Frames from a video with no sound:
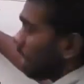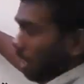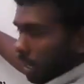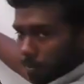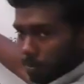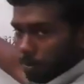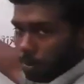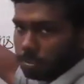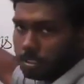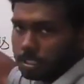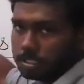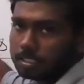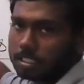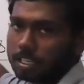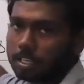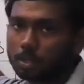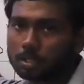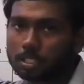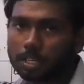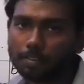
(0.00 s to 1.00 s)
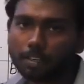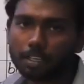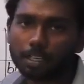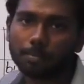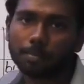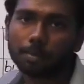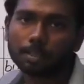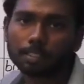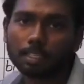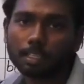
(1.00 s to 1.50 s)
up to 60 to
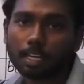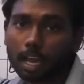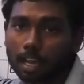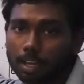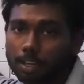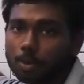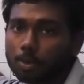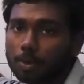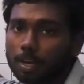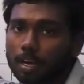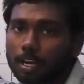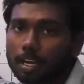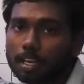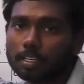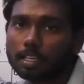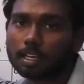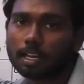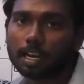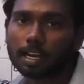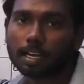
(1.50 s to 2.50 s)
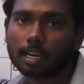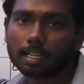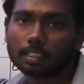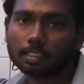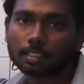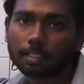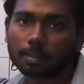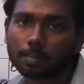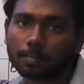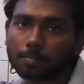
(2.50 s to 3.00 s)
70% accurately the correct
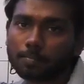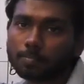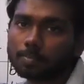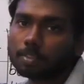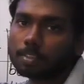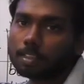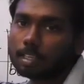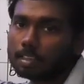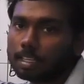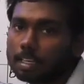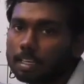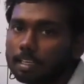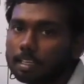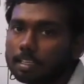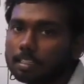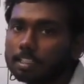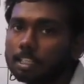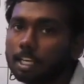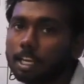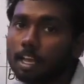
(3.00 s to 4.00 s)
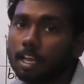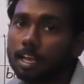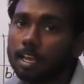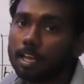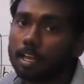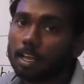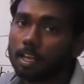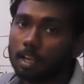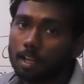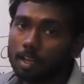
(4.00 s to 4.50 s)
answer. The thing is,
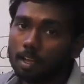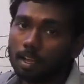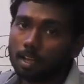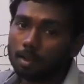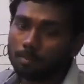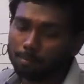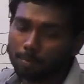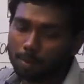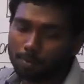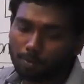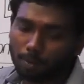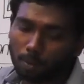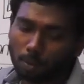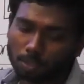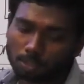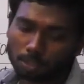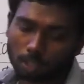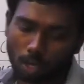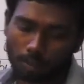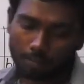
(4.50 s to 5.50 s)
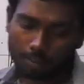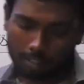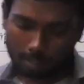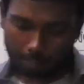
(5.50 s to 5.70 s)
before solving the